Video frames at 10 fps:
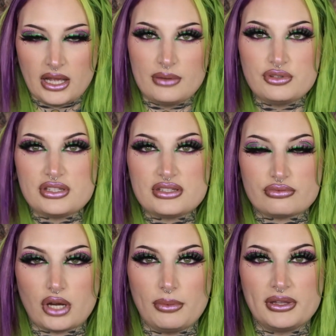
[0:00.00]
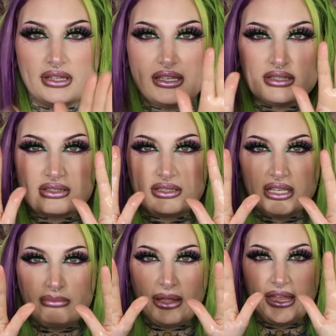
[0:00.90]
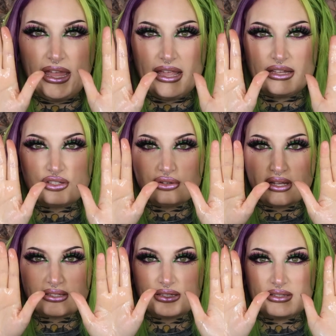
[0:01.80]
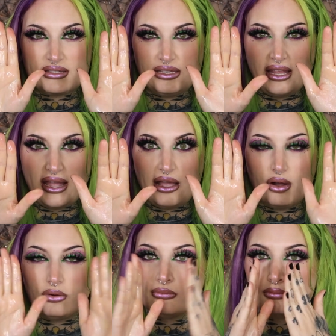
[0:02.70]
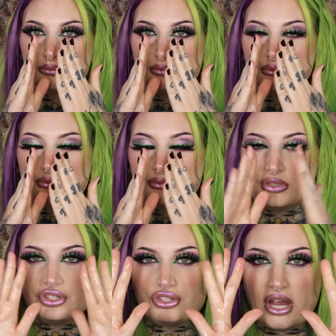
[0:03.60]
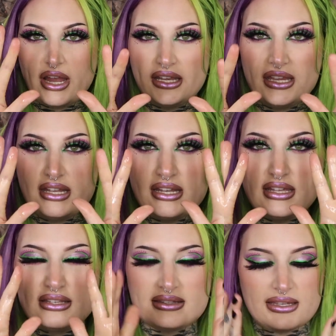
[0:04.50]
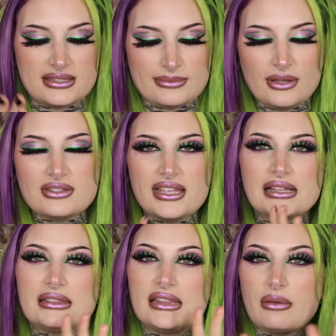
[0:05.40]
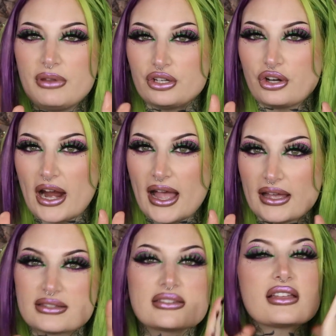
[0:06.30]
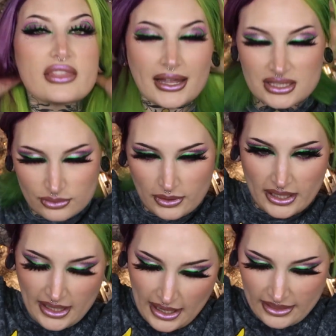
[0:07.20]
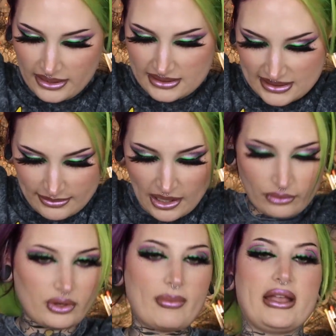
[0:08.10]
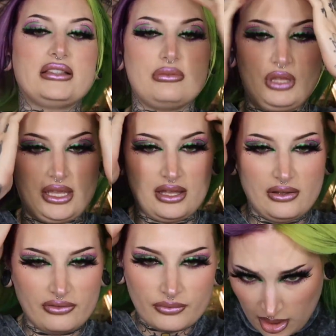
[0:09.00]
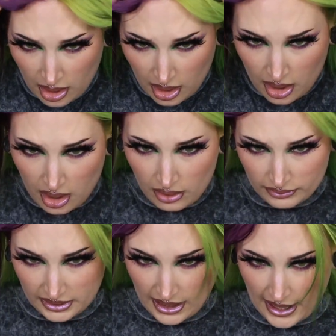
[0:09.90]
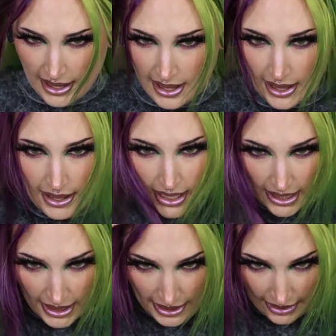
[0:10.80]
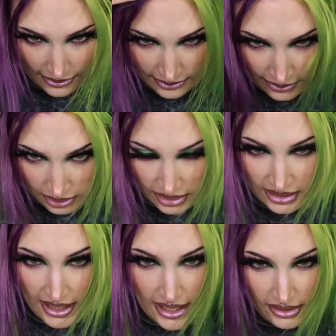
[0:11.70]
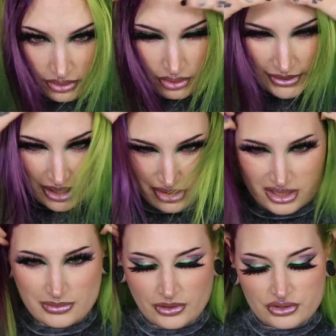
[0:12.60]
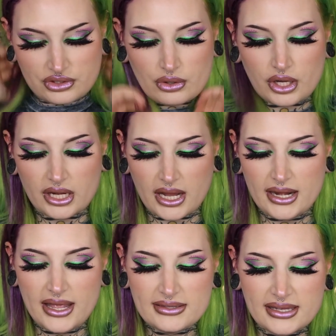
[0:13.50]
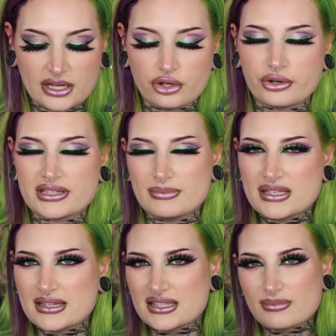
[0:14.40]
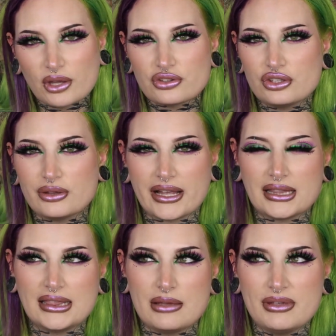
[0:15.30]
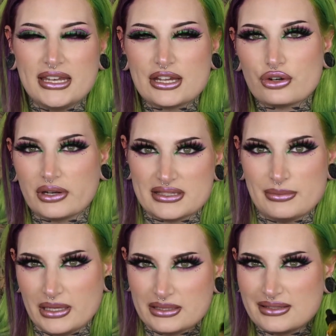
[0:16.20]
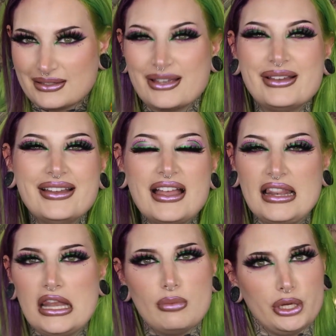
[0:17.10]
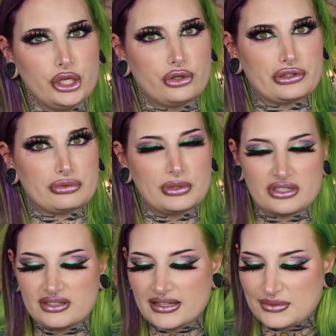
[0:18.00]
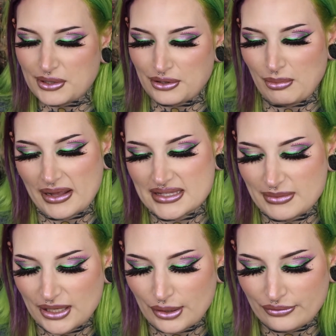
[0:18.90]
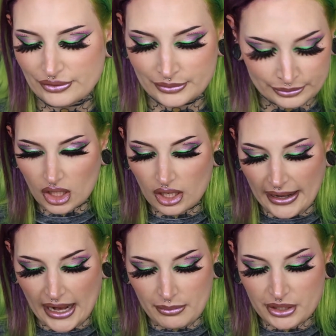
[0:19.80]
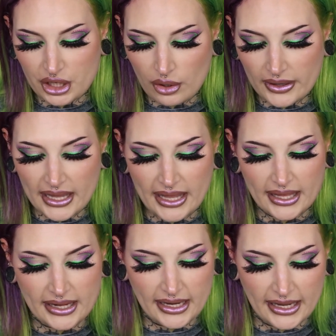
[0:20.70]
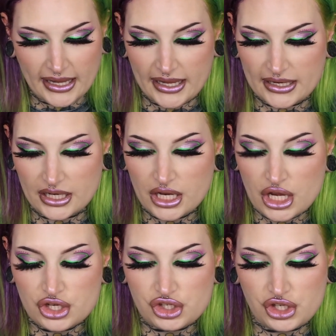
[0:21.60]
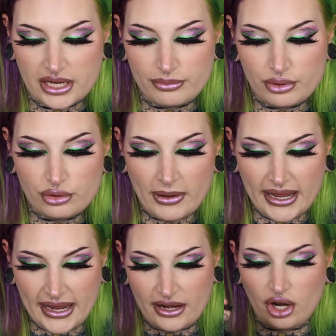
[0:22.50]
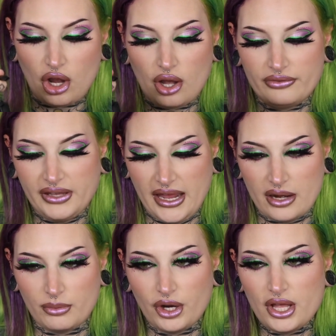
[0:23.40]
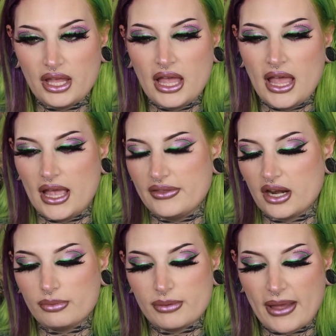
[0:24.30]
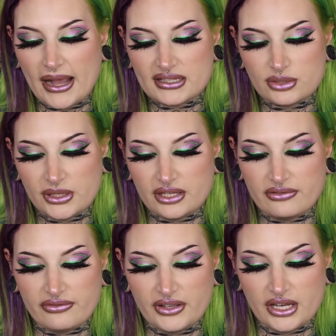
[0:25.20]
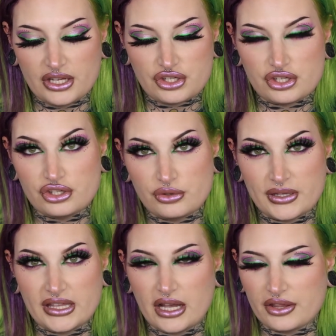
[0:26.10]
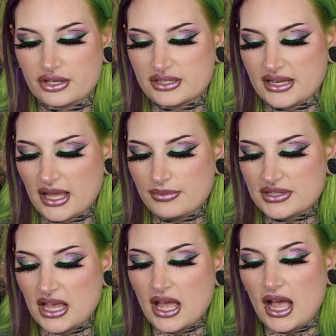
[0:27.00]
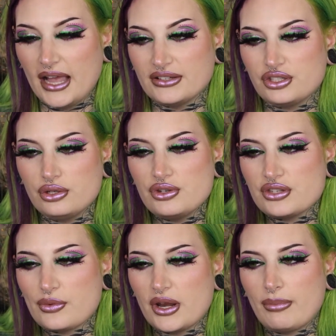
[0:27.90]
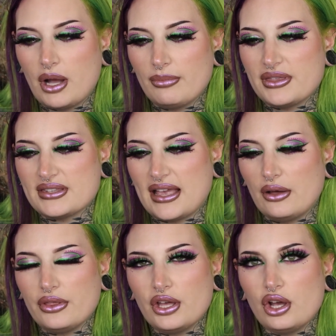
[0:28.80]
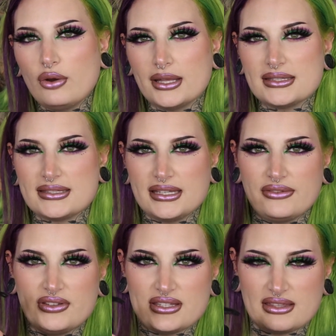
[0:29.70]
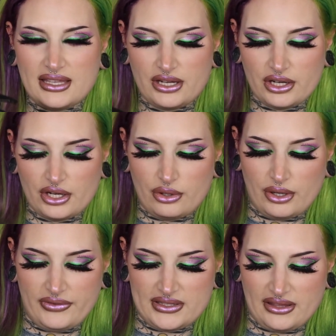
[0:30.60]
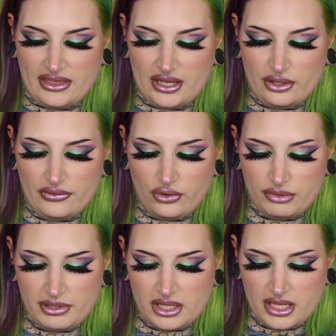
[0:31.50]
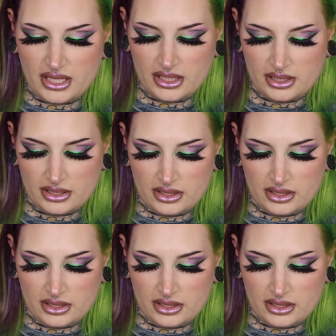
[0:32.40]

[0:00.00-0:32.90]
I'm just rubbing this in my hands. You guys can see how shiny it is. It smells like lemongrass. That's what the smell reminds me of. Oh yeah. Look at that. Oh my gosh, it smells so good. It kind of has like a Christmassy smell too, like a lemony Christmas. Lemony Christmas. That's what it reminds me of. All right, I'm gonna go ahead and shampoo my hair off camera, and then I'll be back so we can finish doing the other steps. I do just wanna pump this out though and see if it's thicker or if it's a thinner formula.